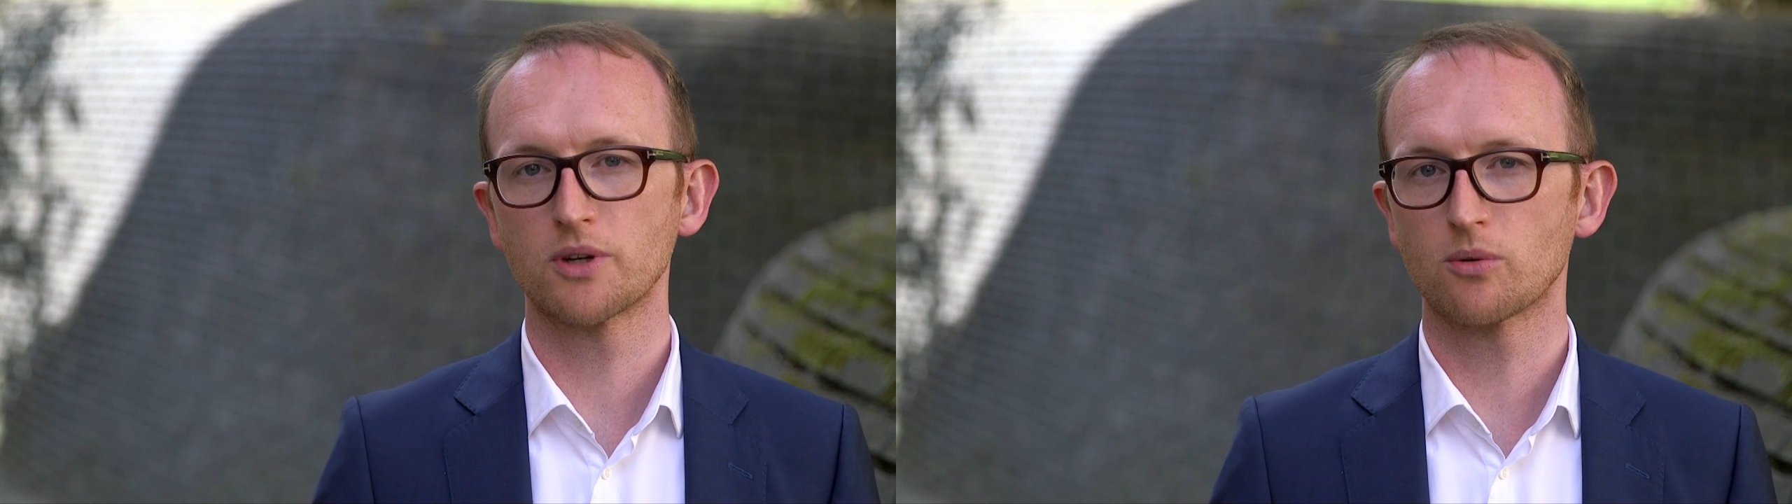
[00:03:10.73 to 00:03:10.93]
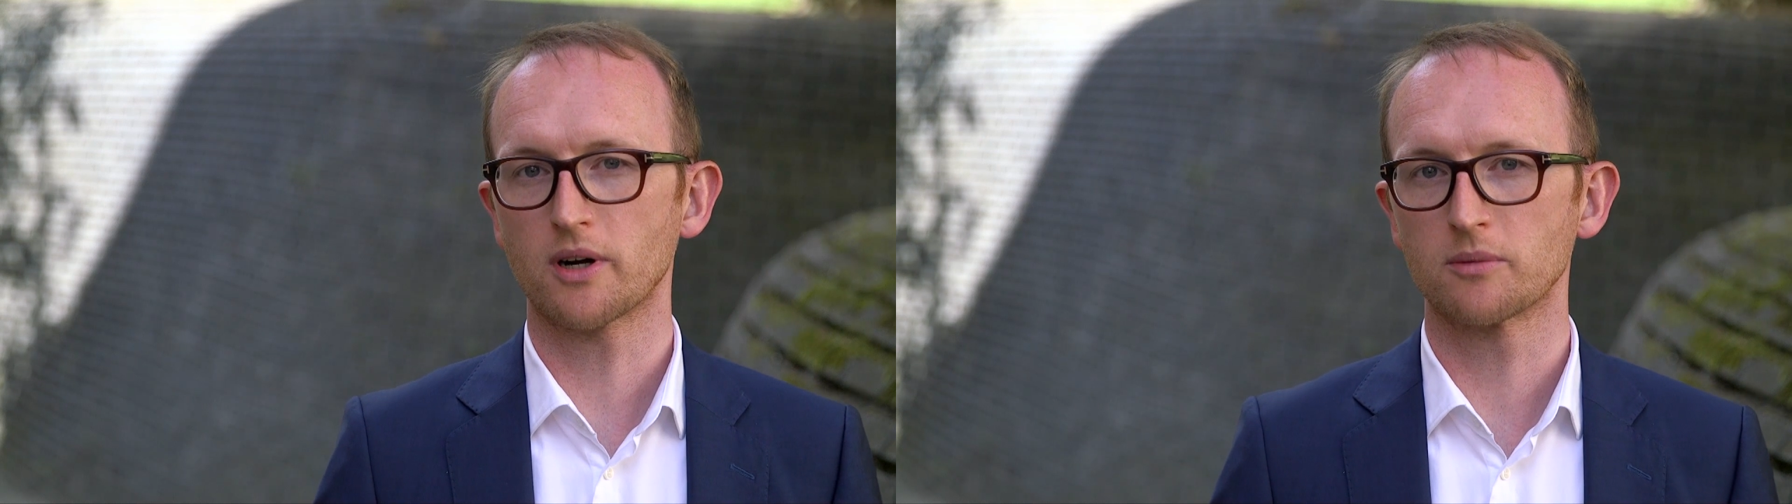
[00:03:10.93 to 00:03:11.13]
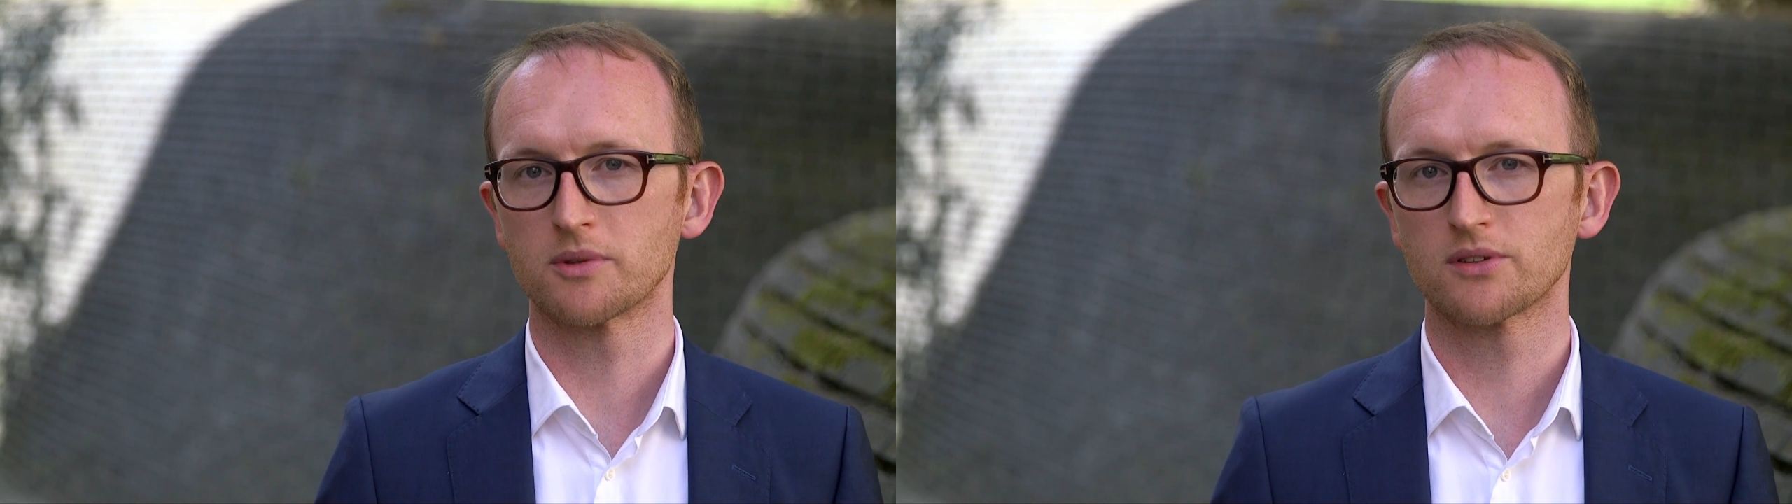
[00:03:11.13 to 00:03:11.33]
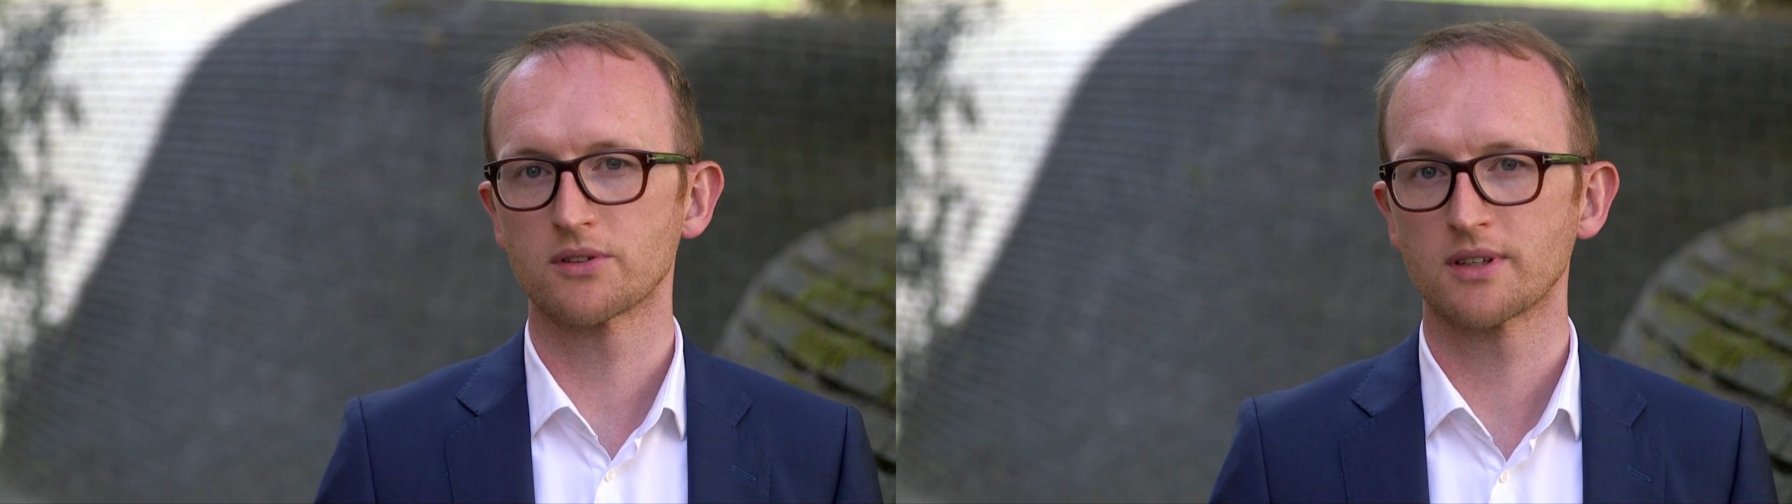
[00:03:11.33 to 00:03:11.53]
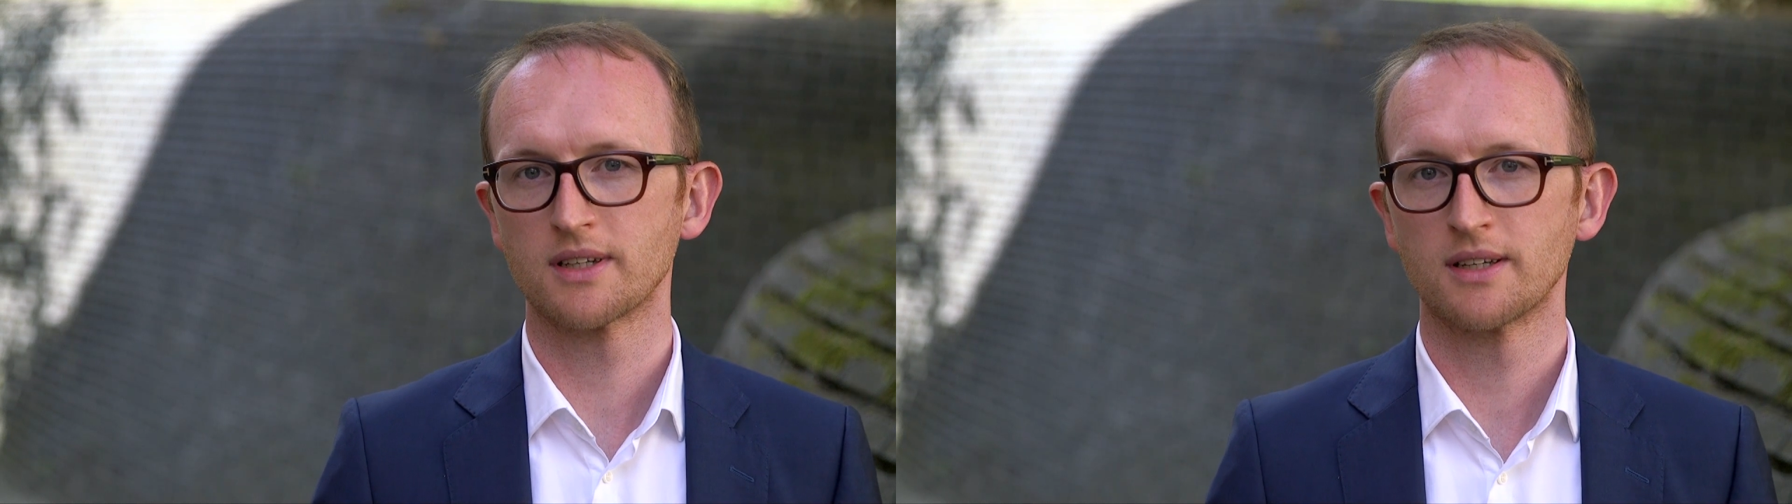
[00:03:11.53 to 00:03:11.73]
requirements.
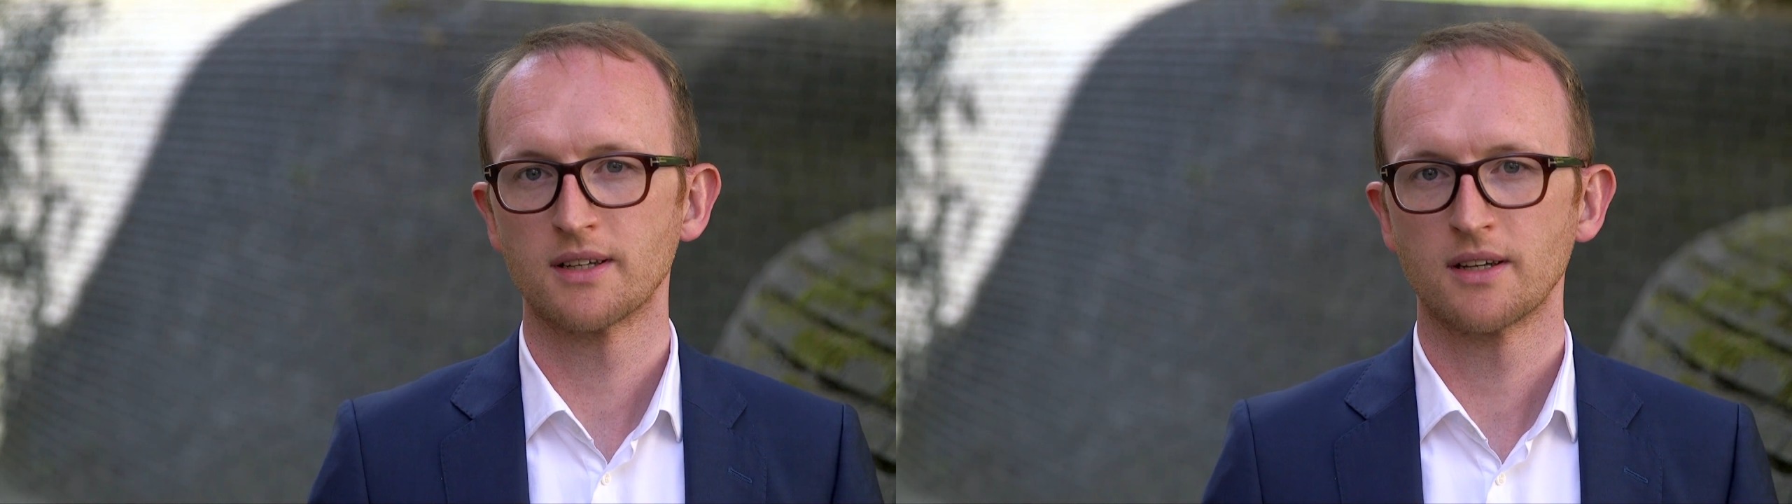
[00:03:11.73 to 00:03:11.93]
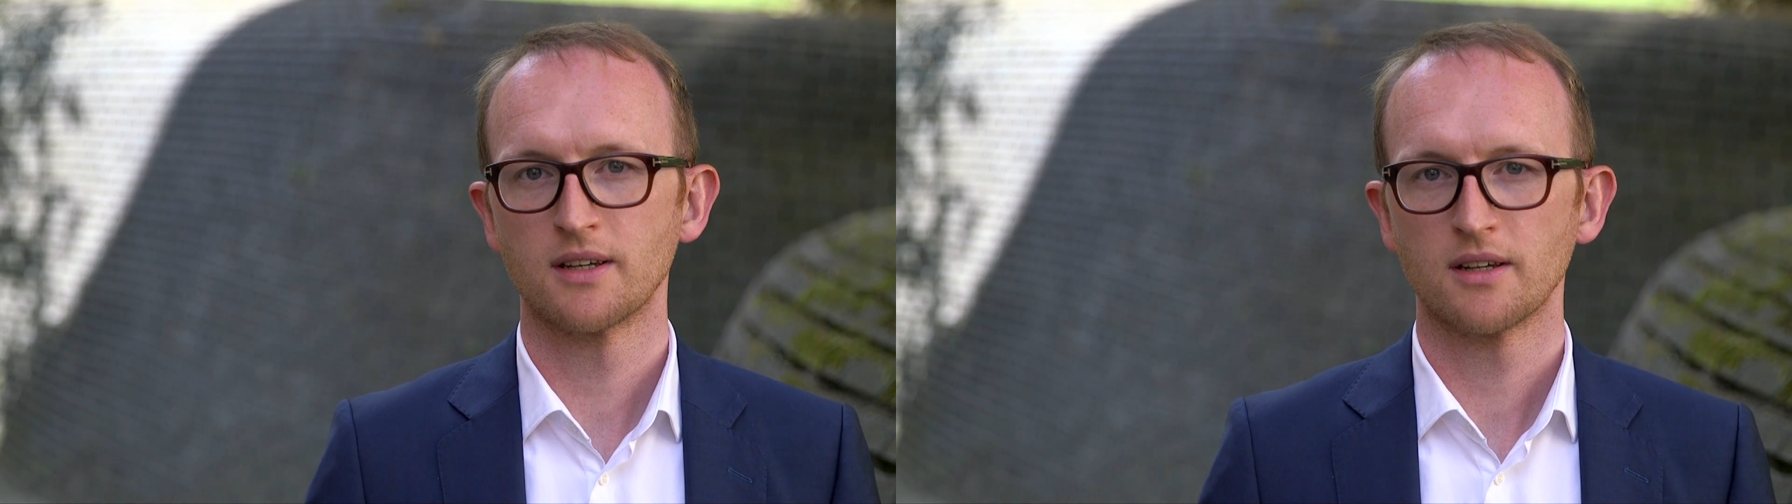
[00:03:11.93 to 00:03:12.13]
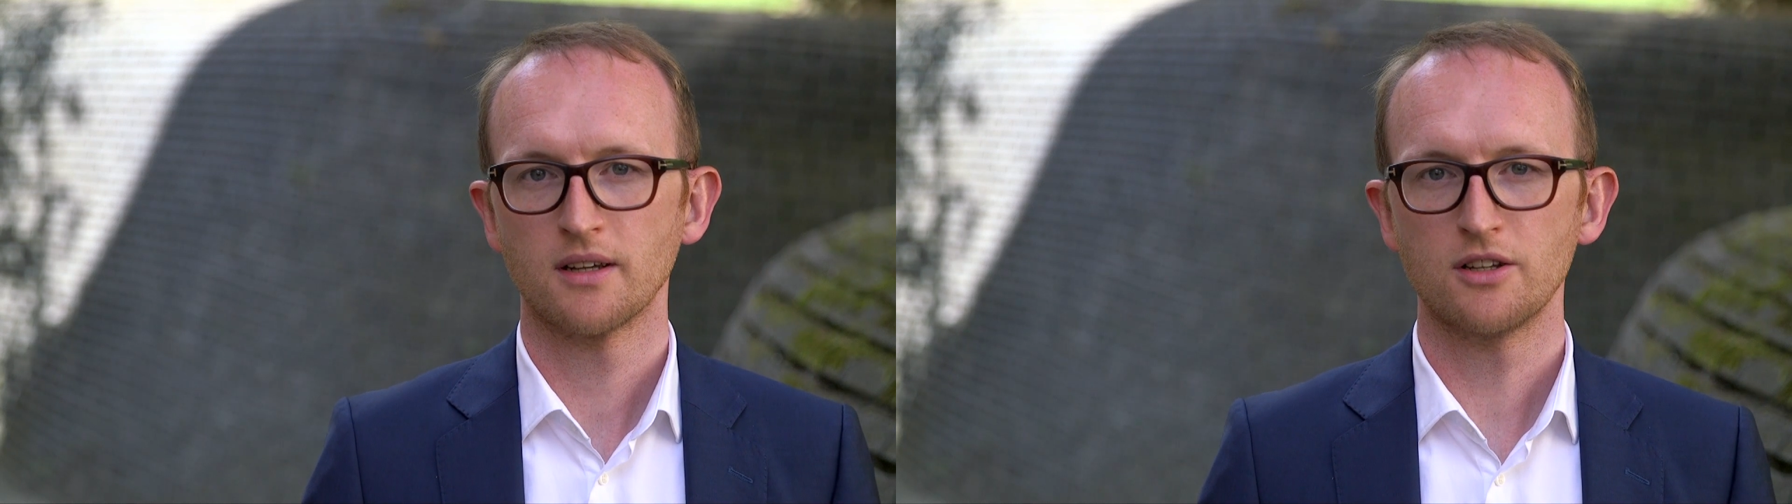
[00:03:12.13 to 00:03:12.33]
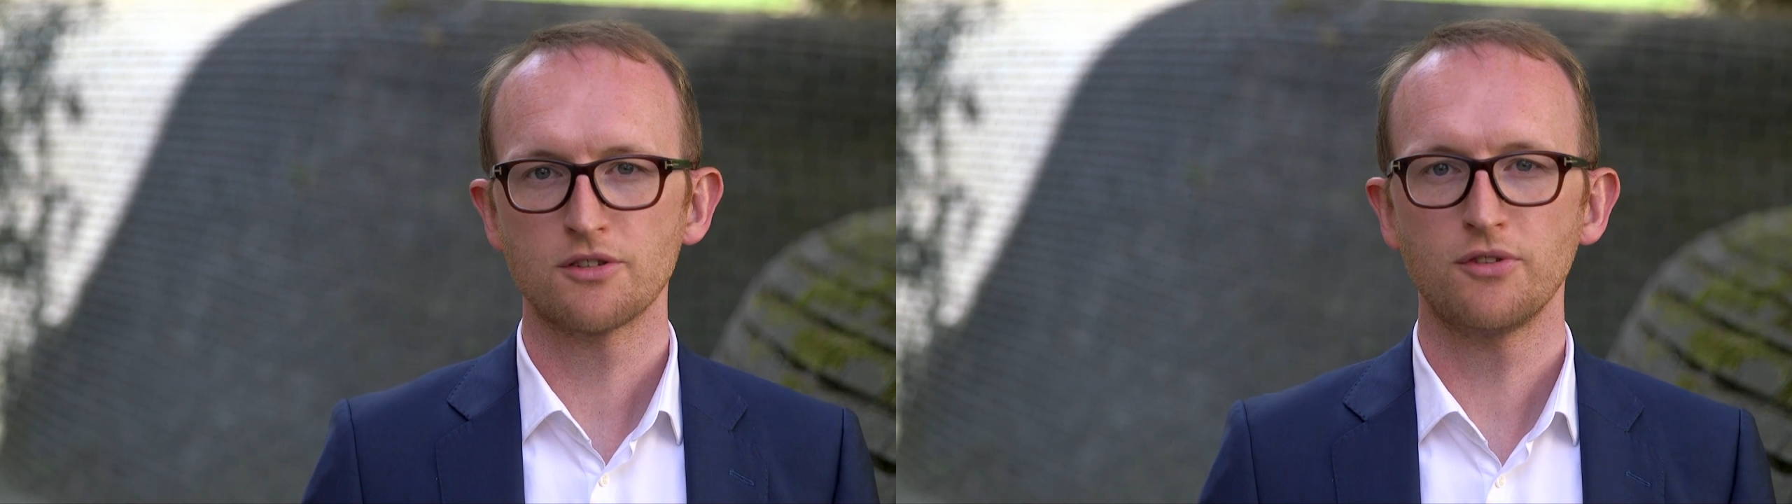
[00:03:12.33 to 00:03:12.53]
This